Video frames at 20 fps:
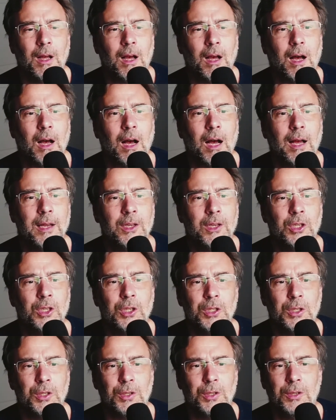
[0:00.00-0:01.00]
I
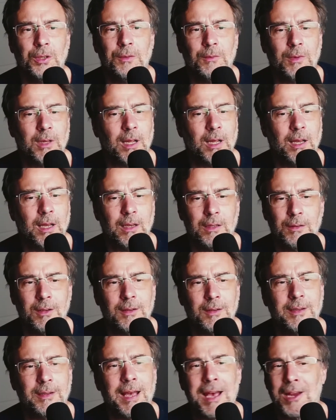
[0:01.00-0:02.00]
could like
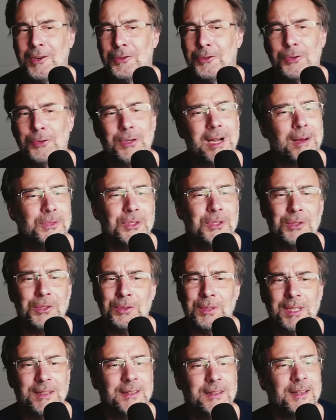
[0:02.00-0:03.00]
air drum
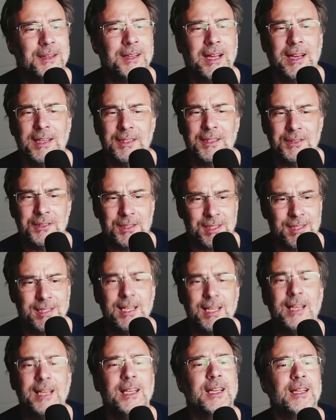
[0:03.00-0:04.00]
to it and I could
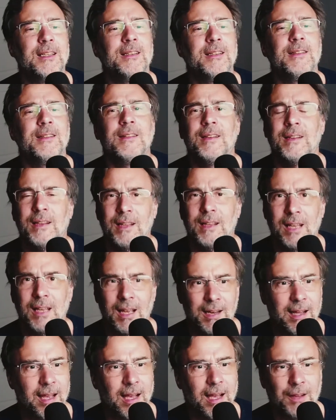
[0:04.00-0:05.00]
sing it
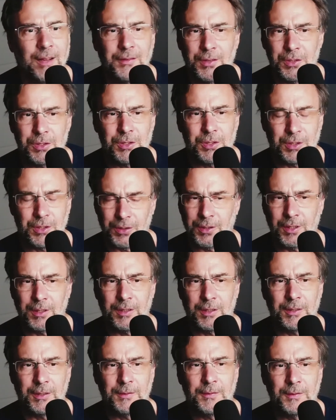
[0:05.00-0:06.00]
and I understood
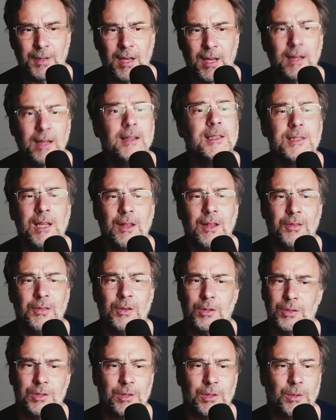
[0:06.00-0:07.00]
it. At least I
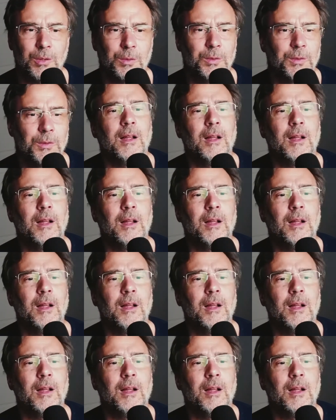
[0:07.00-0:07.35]
thought so.